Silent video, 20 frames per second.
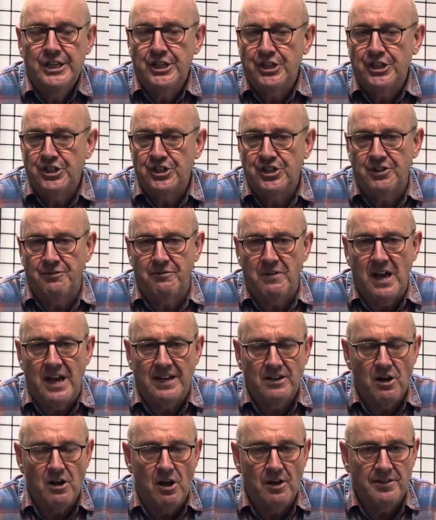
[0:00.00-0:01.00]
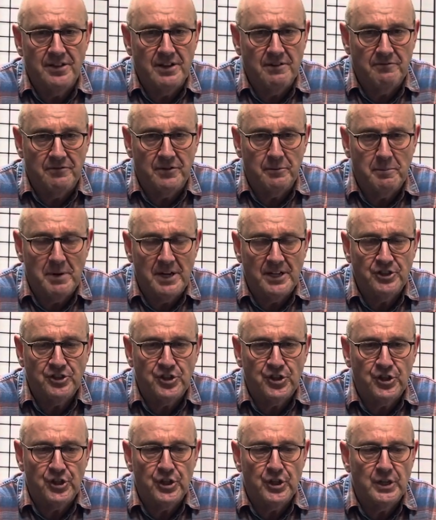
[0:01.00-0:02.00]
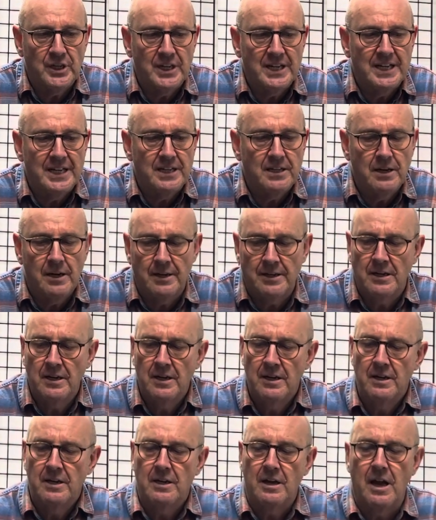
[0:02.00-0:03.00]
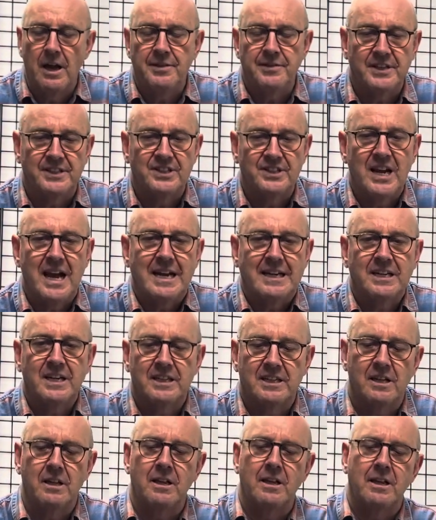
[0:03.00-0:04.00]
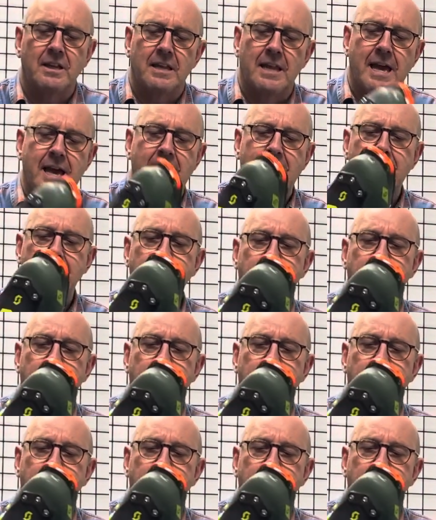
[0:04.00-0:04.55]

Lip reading: You should find all the information you need on the technical